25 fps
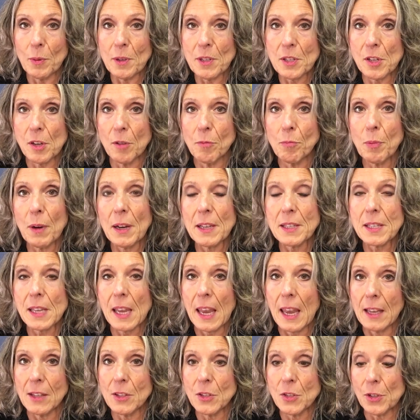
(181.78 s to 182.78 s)
your risk of breast
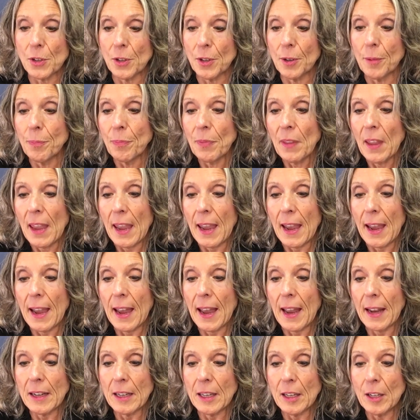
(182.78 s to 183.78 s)
cancer,
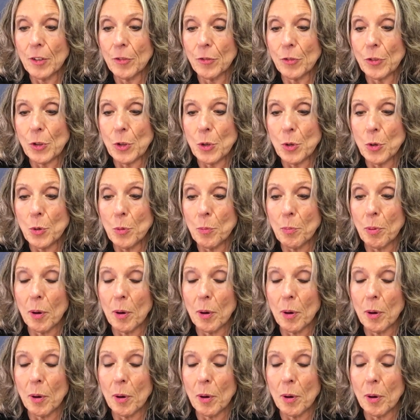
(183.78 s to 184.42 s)
and if you